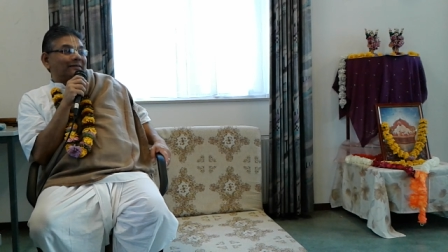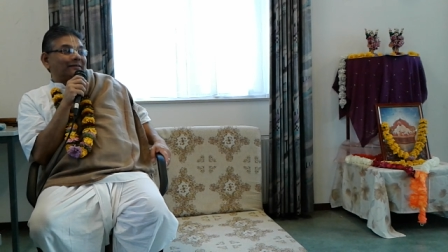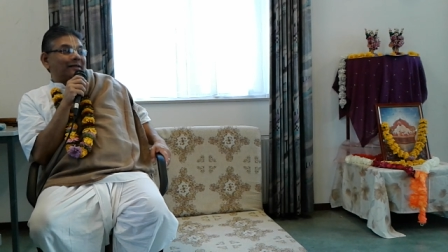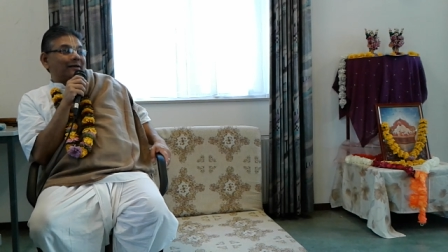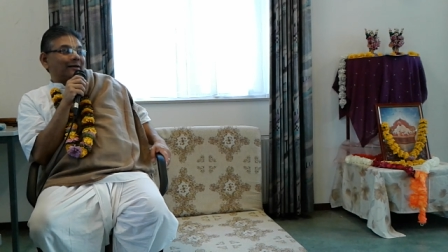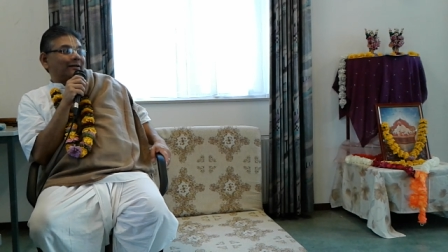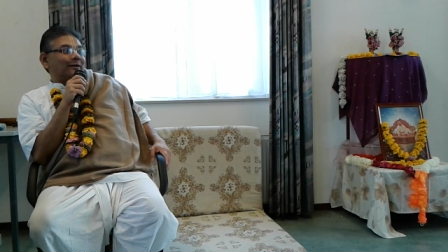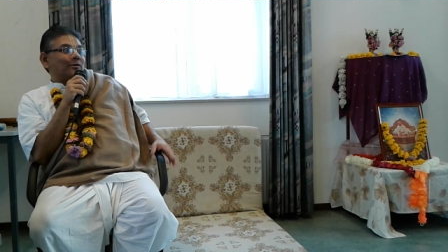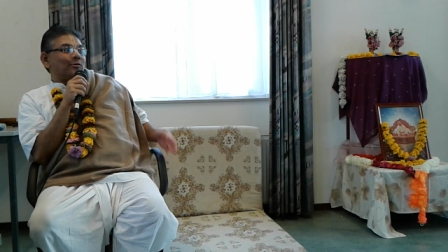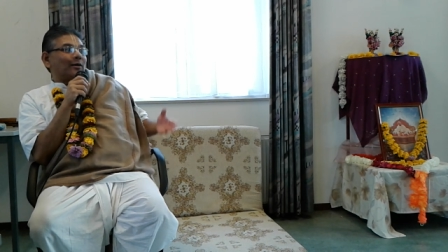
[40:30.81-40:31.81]
thinking that
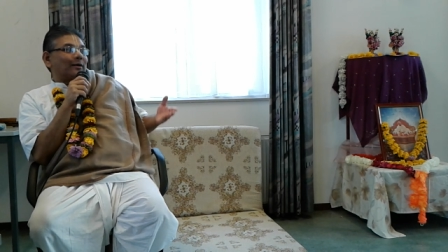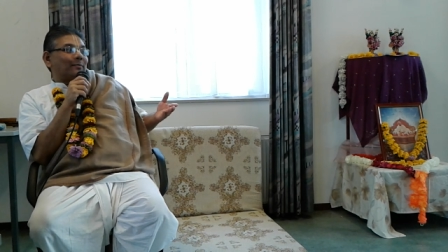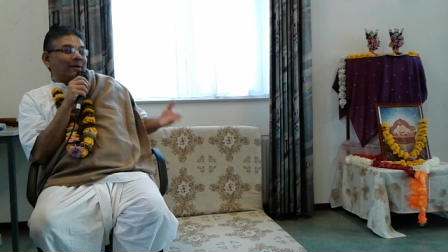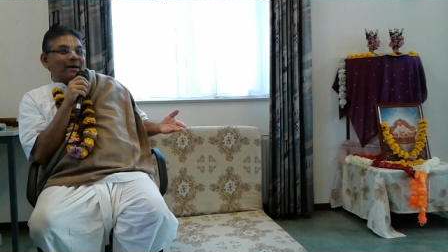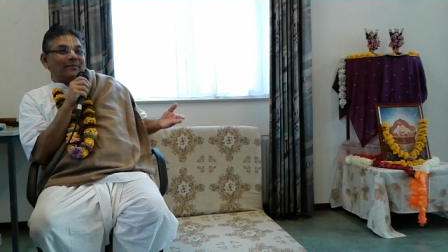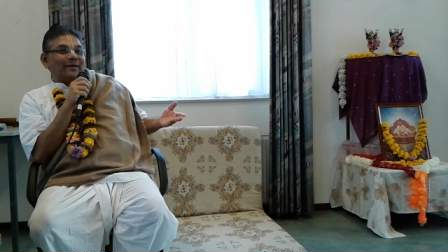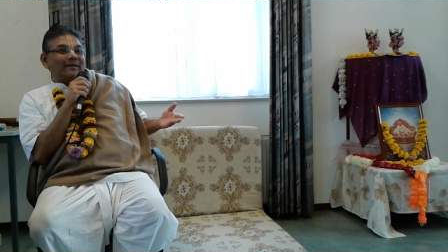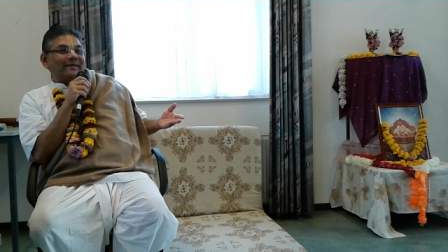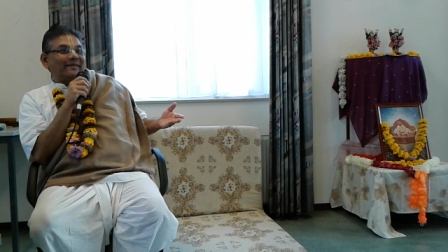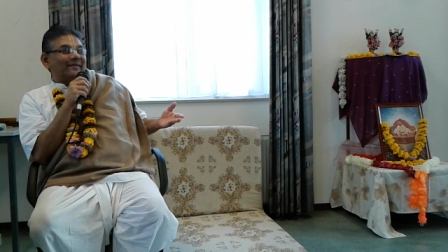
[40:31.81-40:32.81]
you are a
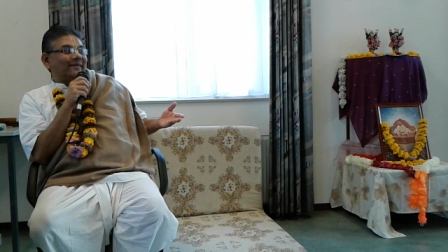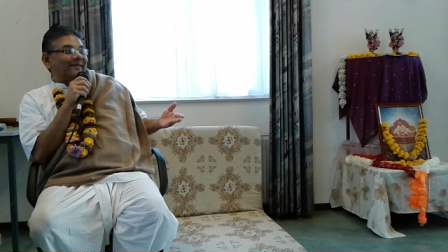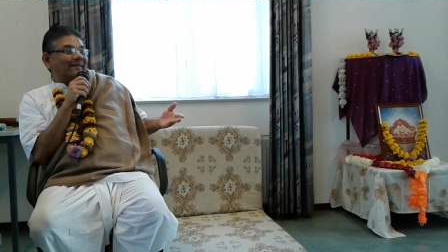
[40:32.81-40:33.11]
Brahmin